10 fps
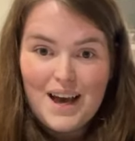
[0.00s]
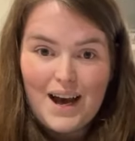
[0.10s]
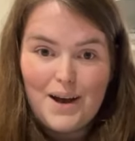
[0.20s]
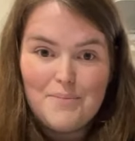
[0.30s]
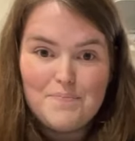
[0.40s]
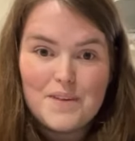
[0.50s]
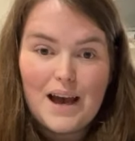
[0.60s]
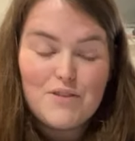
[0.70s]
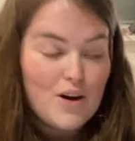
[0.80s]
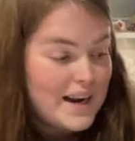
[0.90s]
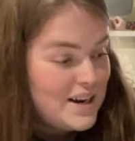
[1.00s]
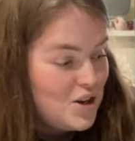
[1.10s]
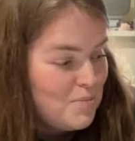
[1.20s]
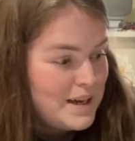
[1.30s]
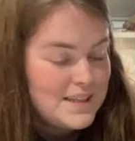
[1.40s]
Have we got any
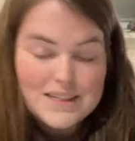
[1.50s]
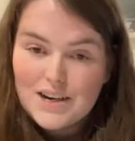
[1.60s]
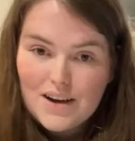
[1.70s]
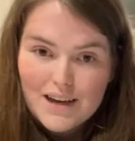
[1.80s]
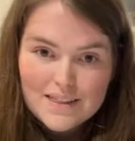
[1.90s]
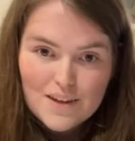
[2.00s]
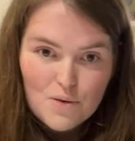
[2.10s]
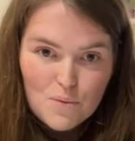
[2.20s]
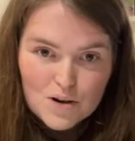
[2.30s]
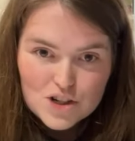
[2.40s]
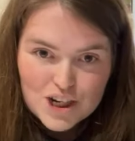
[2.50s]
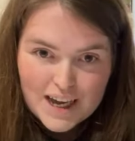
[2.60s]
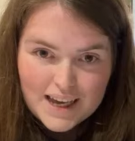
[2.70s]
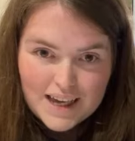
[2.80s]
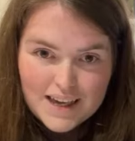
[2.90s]
newbies tonight that are
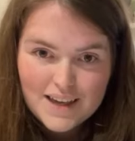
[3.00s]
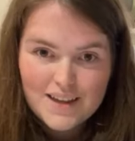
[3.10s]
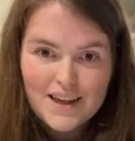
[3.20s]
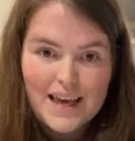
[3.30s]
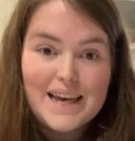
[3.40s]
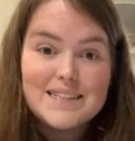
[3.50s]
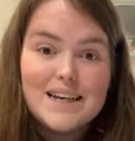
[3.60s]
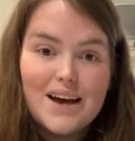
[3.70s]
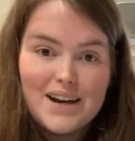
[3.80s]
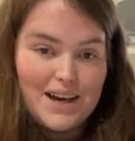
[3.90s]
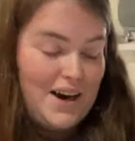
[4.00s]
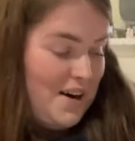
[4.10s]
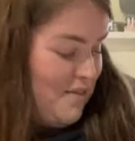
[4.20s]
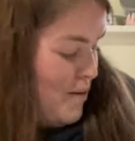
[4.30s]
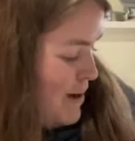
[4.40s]
watching? It is a learning
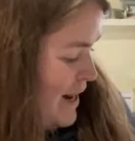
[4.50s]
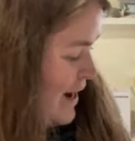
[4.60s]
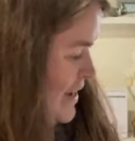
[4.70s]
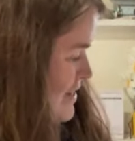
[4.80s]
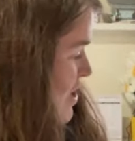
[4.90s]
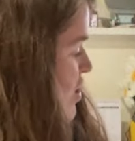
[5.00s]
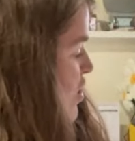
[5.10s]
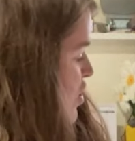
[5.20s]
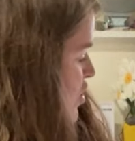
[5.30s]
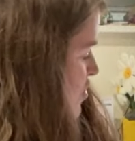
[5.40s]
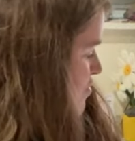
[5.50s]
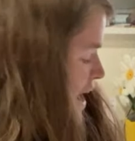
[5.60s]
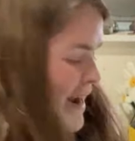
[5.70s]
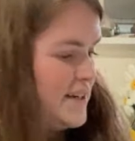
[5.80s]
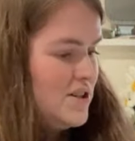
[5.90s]
curve. Amelia is
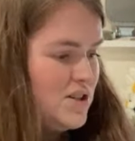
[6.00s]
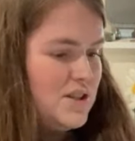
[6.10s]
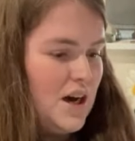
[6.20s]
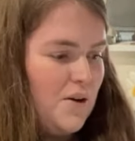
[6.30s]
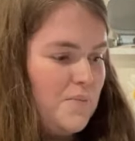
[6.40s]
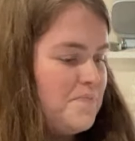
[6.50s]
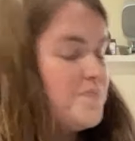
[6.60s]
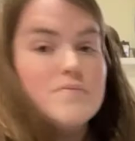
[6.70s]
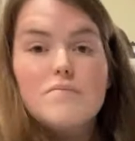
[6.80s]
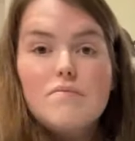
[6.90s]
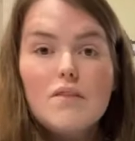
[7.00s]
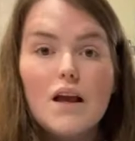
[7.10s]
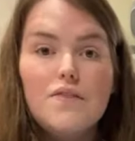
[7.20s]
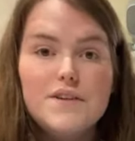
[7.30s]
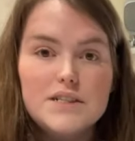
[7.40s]
correct. So
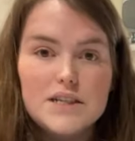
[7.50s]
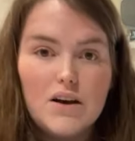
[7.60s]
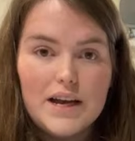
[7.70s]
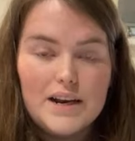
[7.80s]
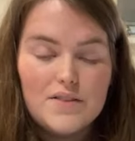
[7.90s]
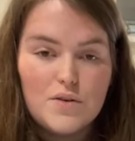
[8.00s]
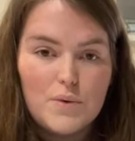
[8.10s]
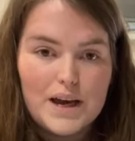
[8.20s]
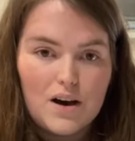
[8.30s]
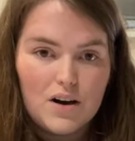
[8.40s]
the design that we are